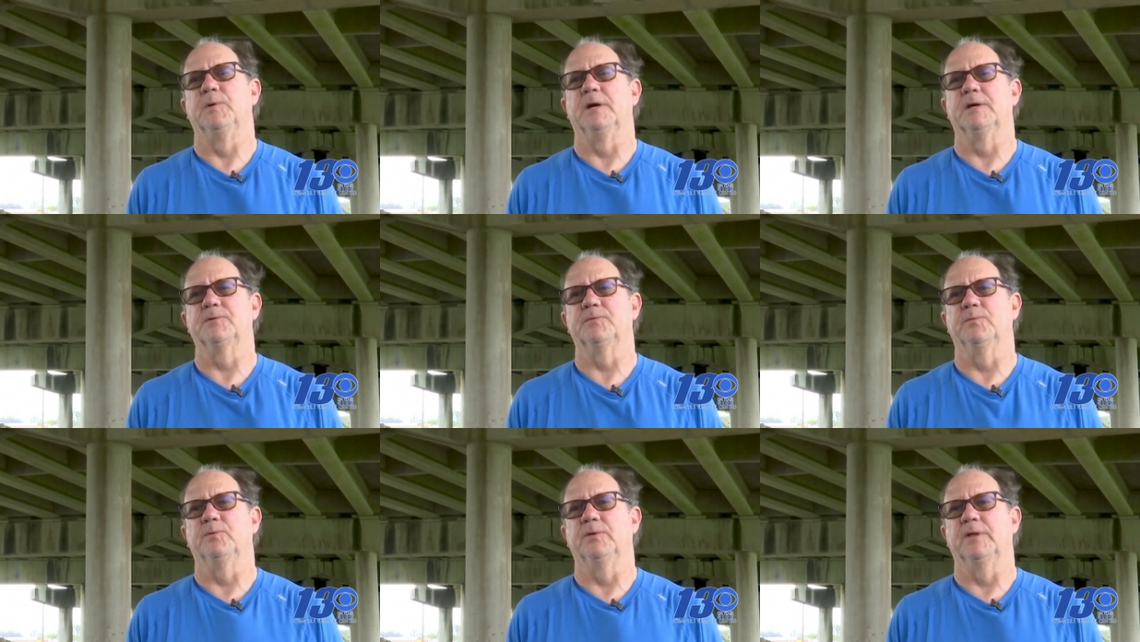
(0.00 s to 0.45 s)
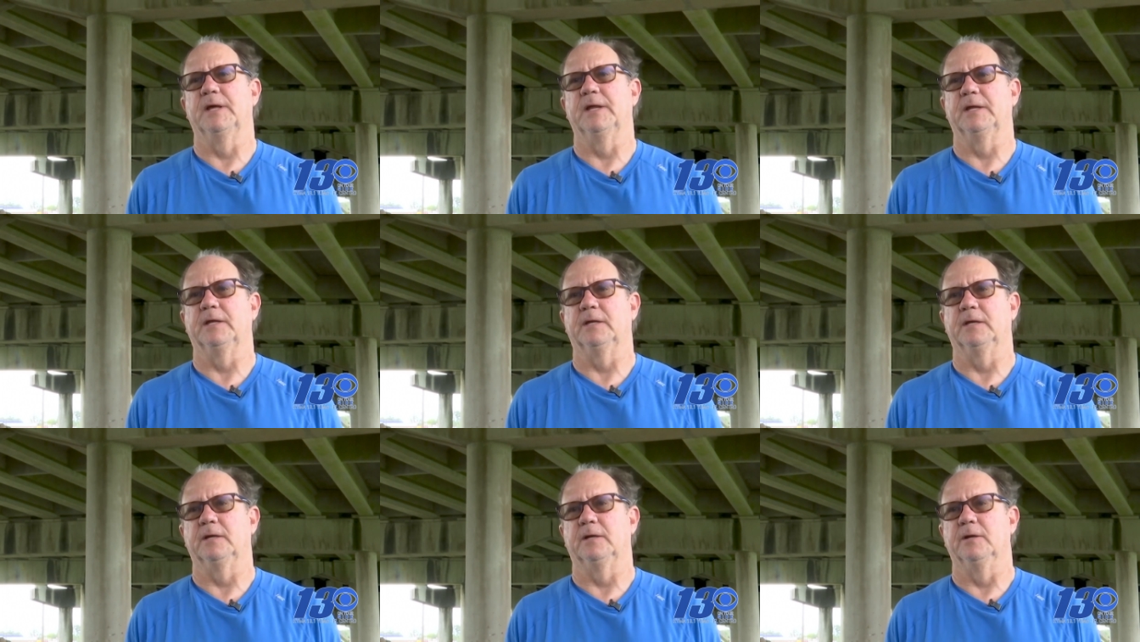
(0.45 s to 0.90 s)
possible that
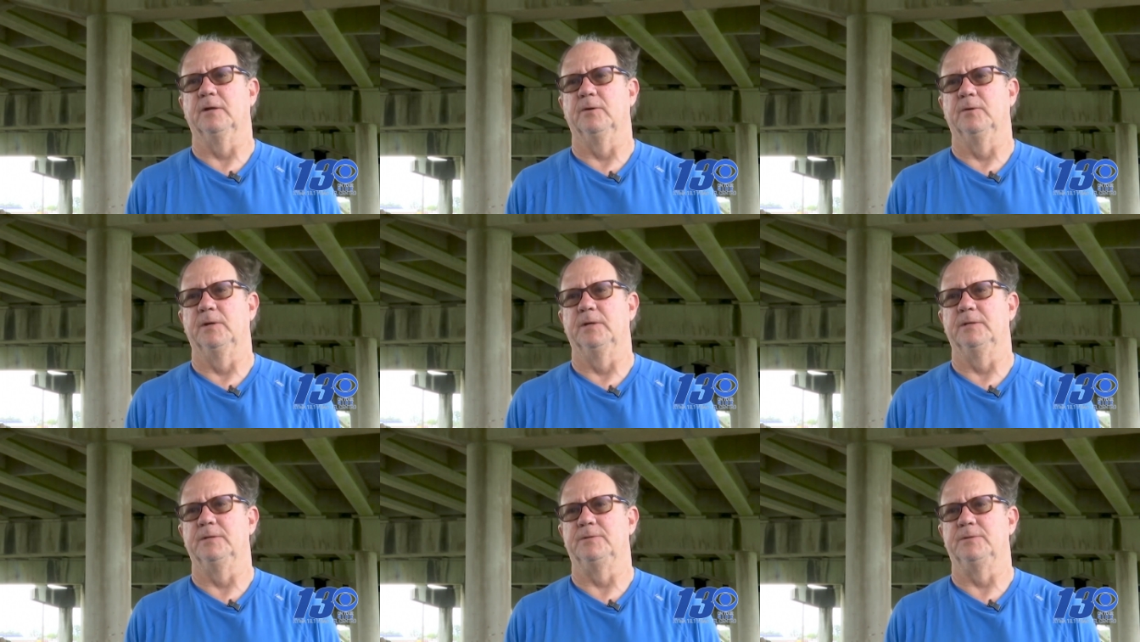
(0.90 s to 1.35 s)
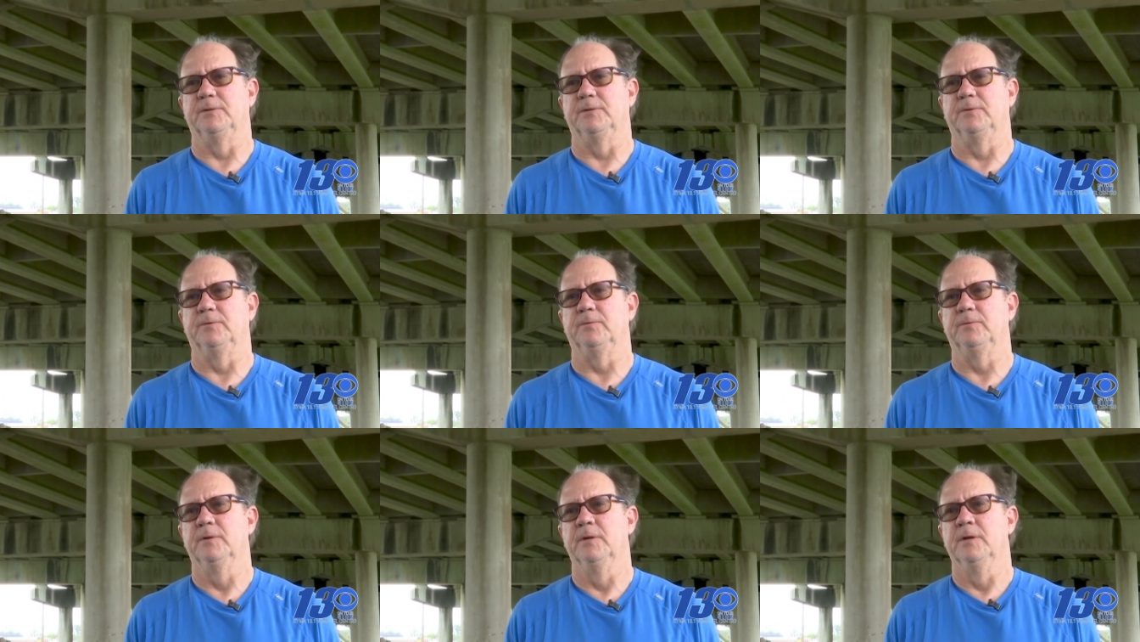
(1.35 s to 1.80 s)
it could go
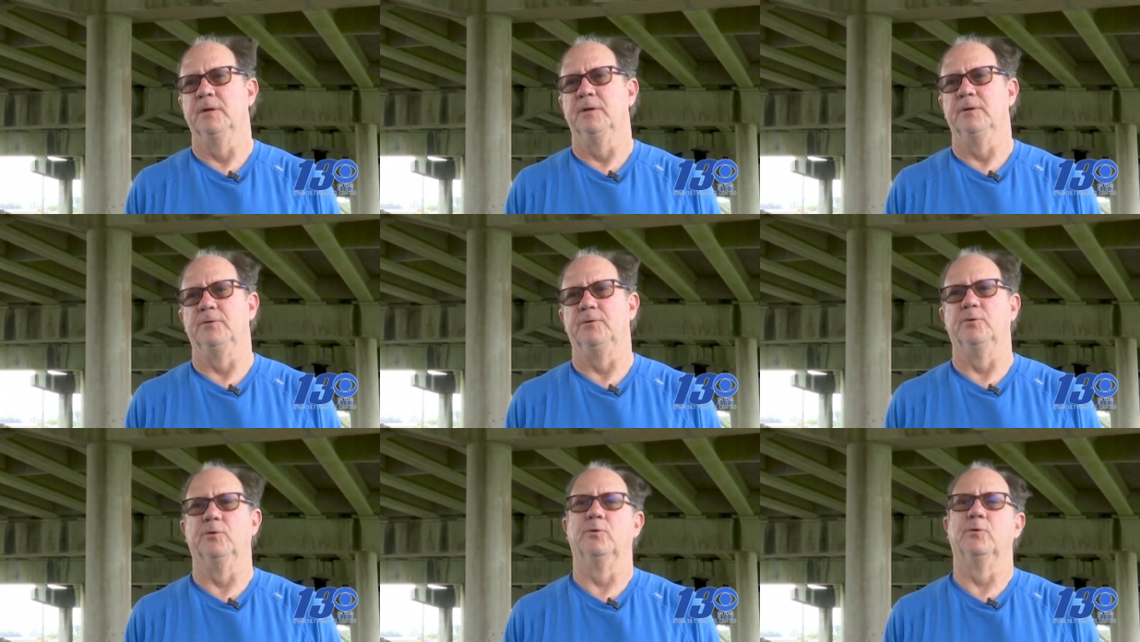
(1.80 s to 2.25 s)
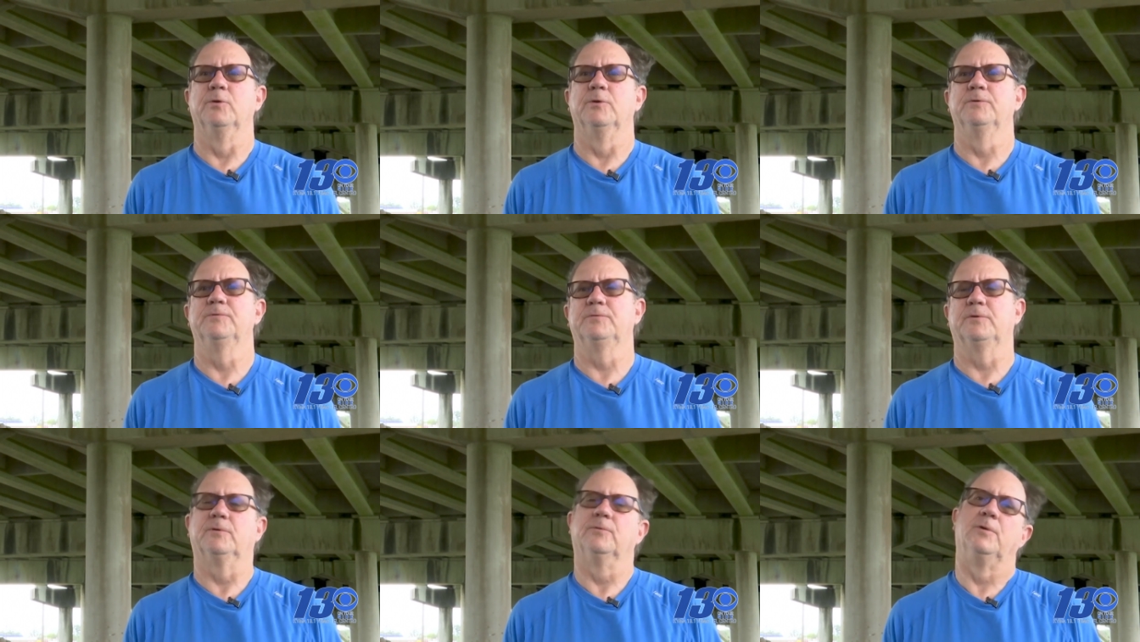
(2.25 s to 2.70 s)
into
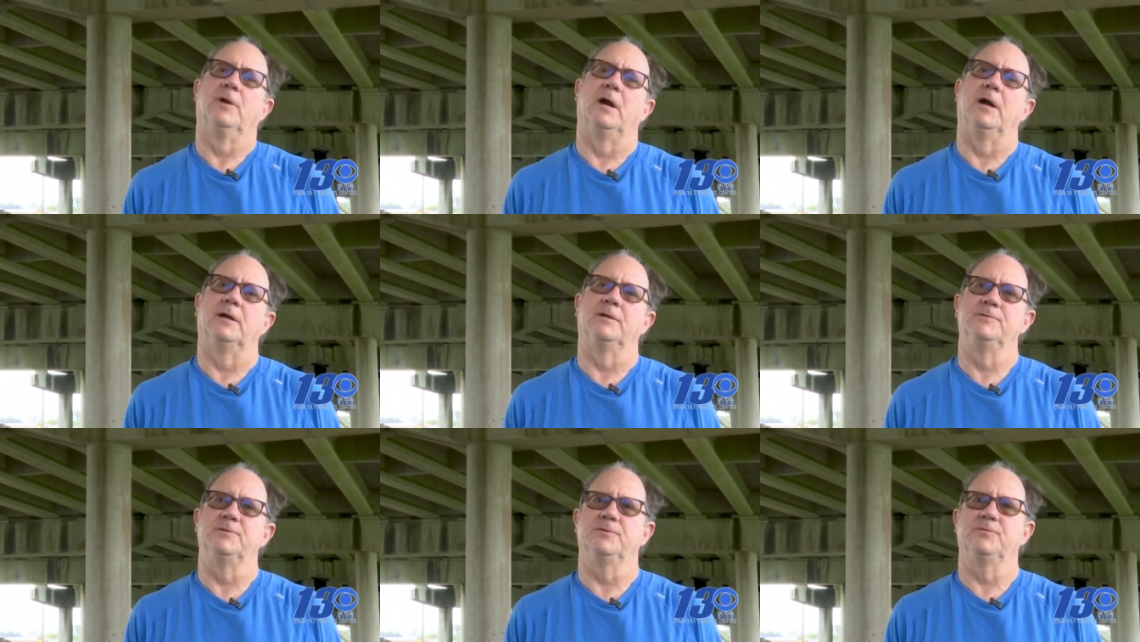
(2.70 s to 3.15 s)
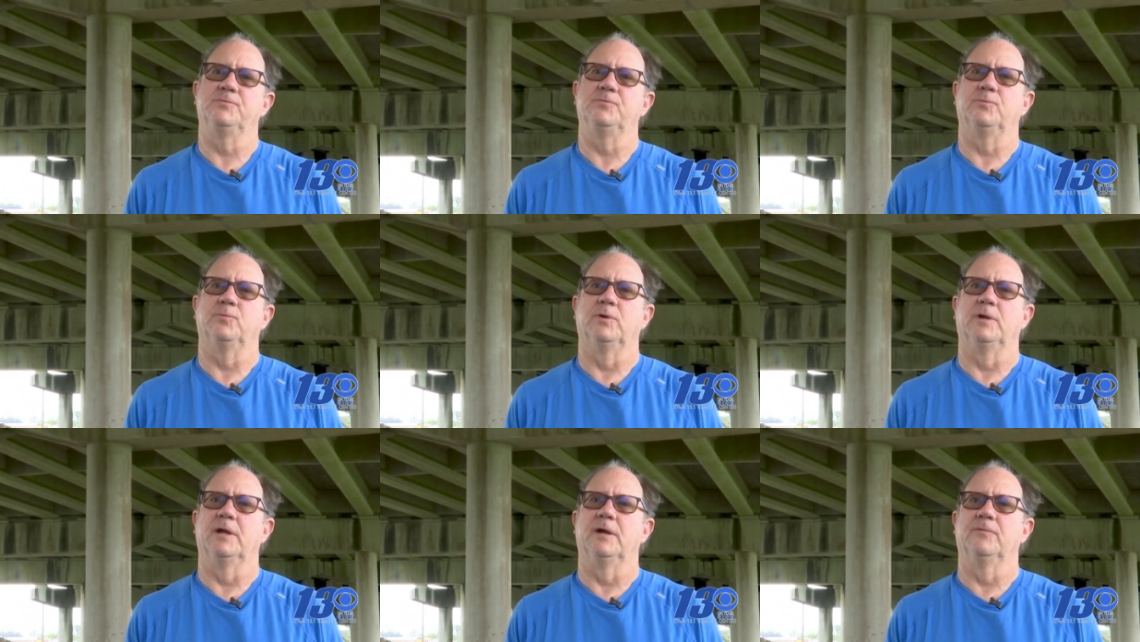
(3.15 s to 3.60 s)
doors, garages,
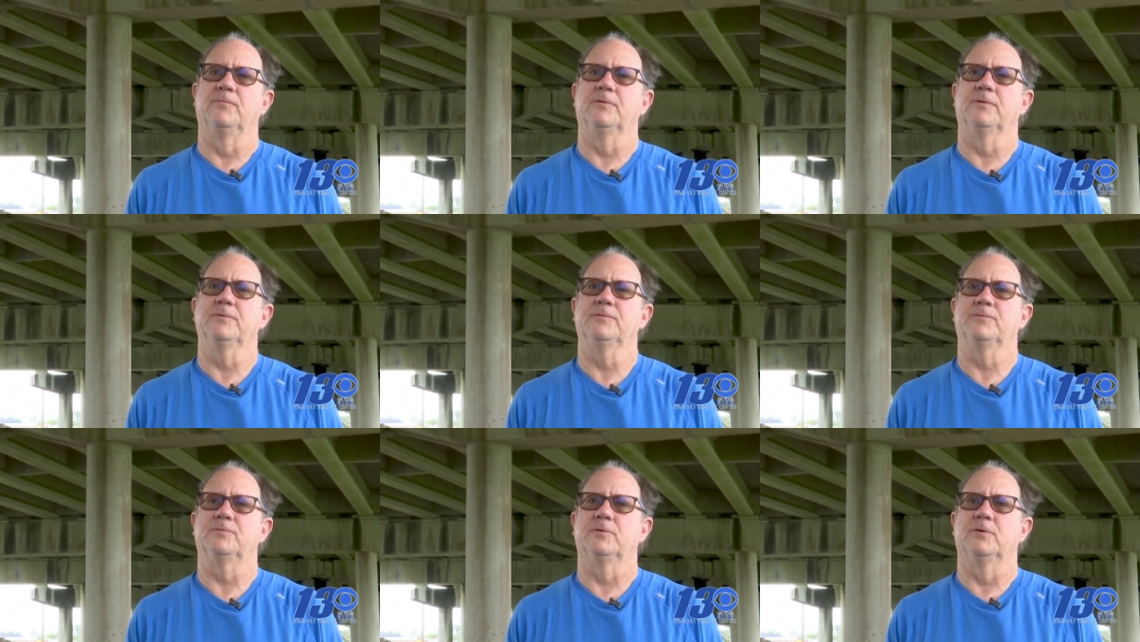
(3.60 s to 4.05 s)
whatever.